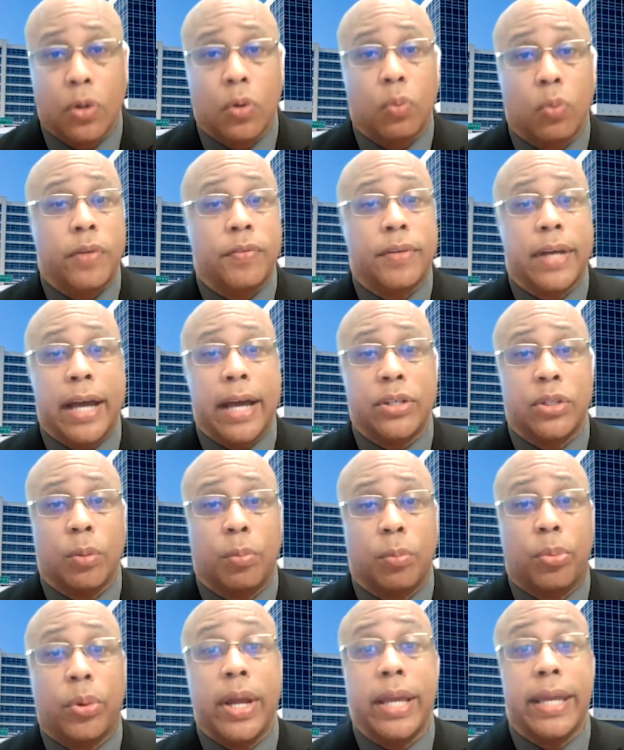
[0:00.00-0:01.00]
We've got to
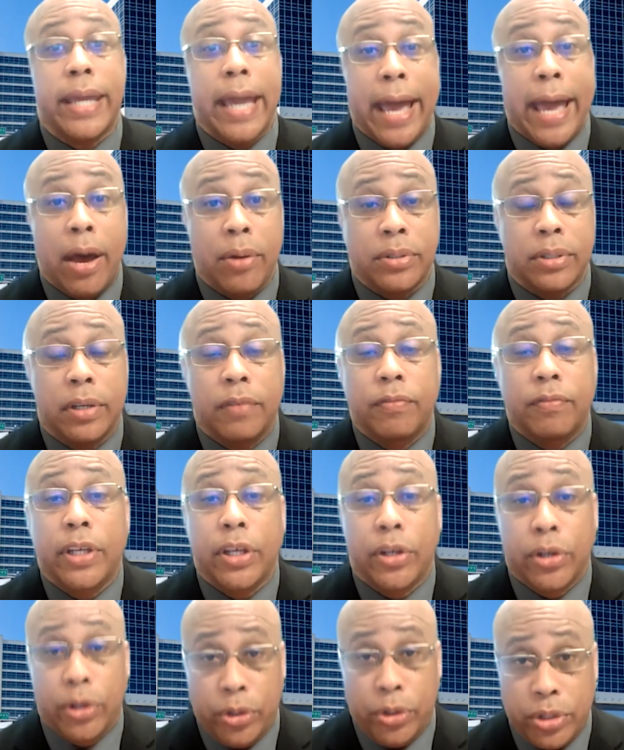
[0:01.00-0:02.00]
break out of
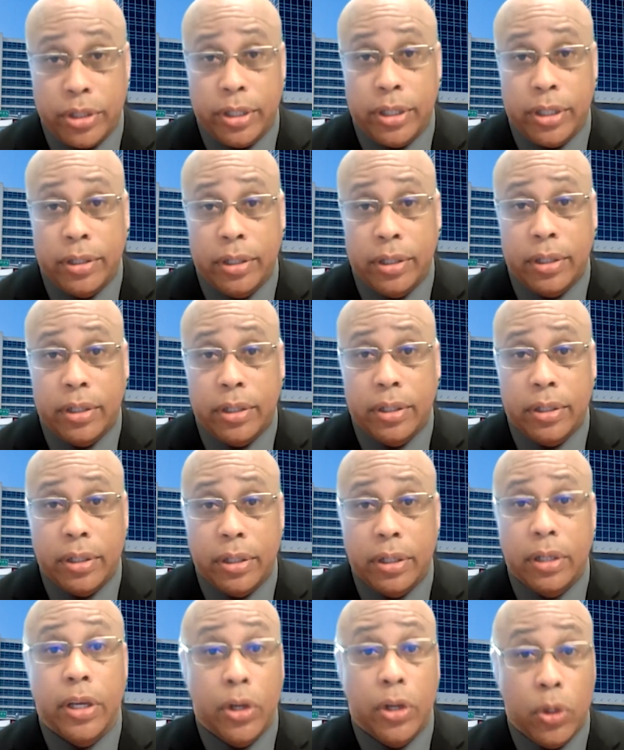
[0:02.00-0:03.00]
the inertia
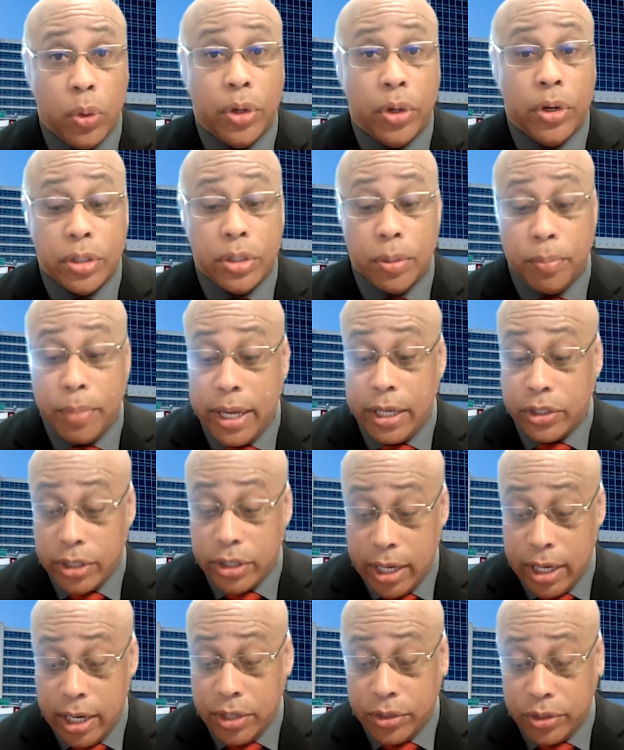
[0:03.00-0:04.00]
in order to make
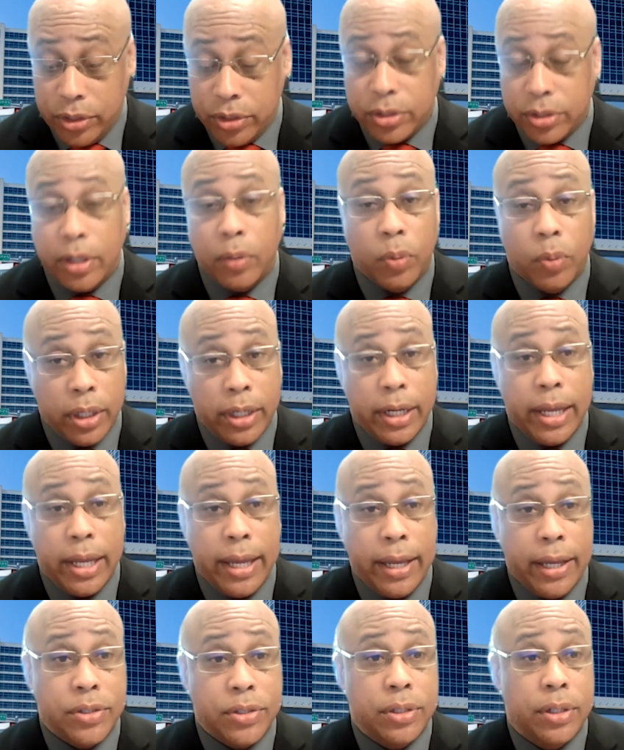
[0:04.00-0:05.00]
changes that will
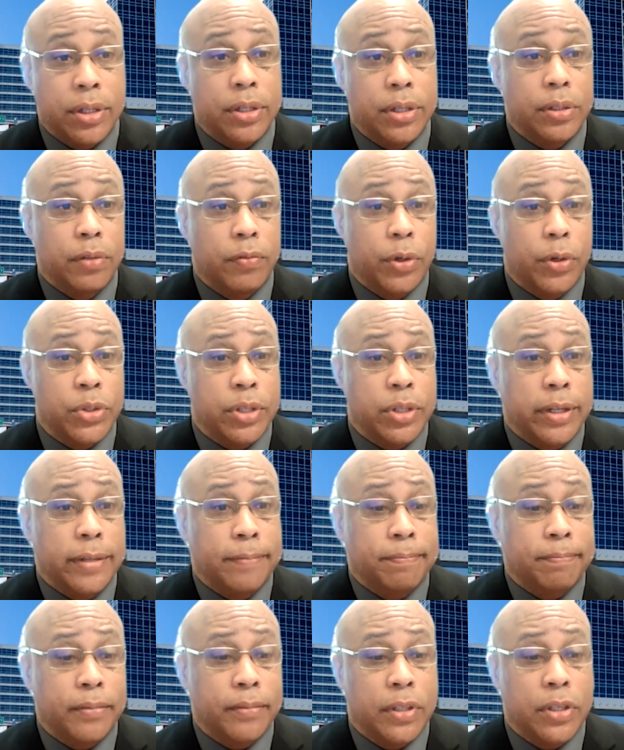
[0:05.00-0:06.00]
enhance diversity.
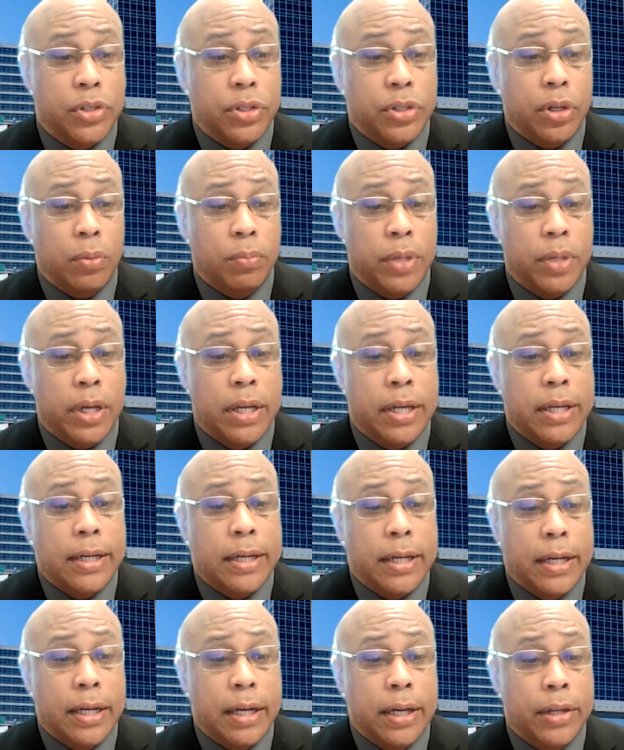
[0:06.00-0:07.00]
So
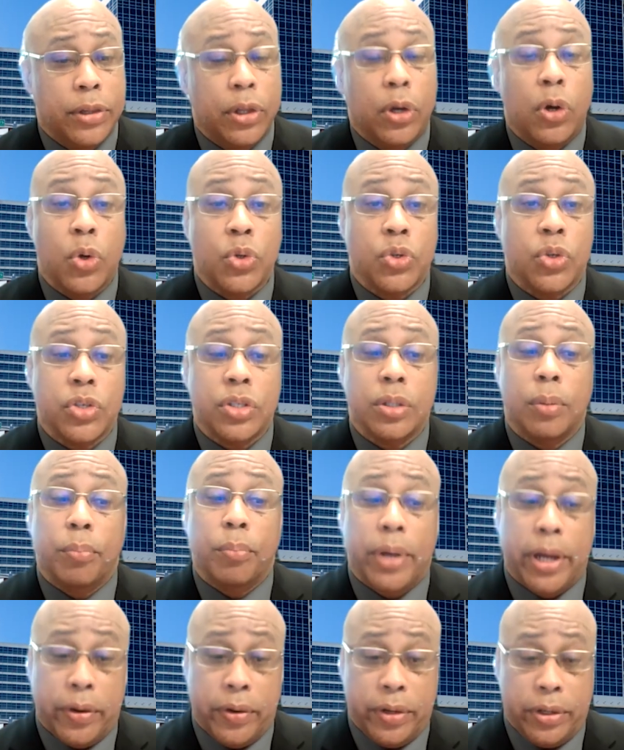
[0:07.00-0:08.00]
those are some
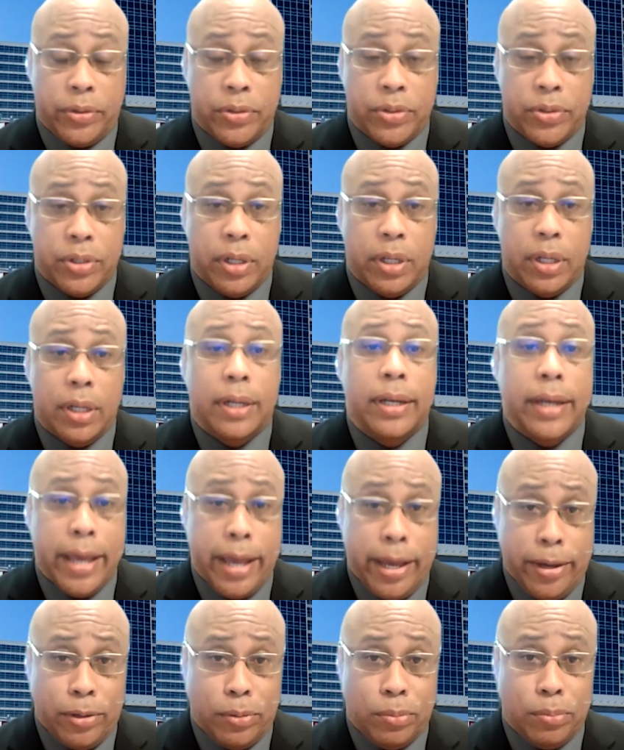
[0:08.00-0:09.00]
barriers.
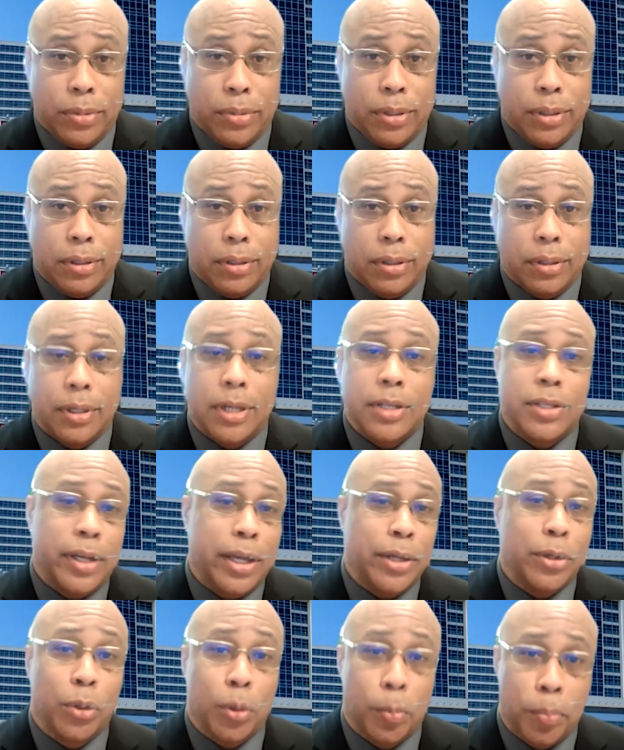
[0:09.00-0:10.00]
Now, let's
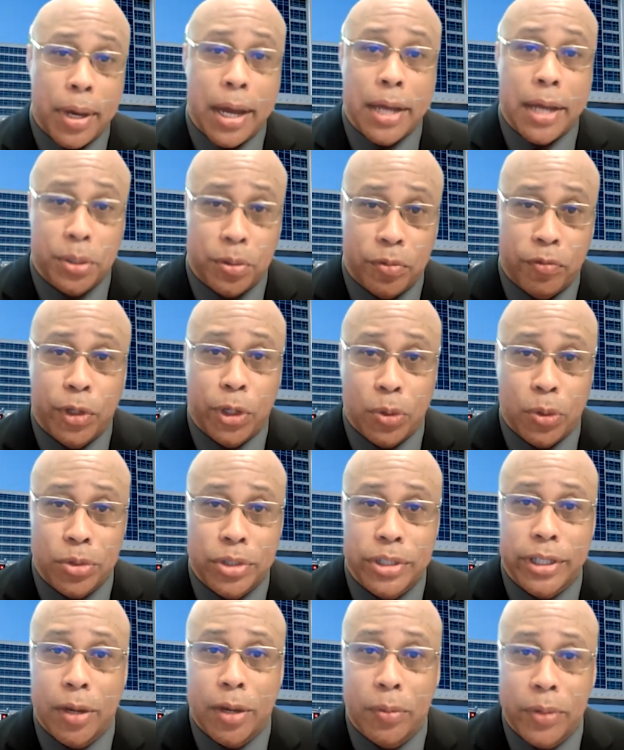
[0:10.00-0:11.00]
end on a positive note,
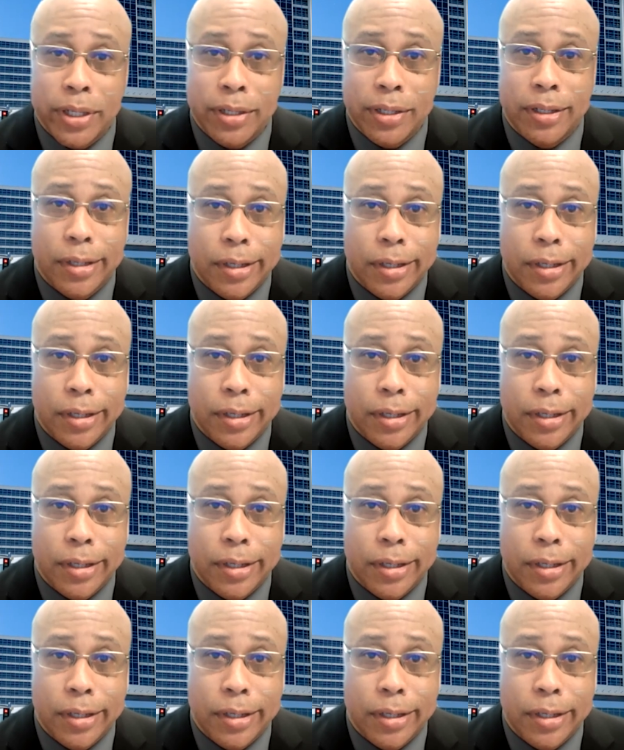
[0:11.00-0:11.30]
shall we?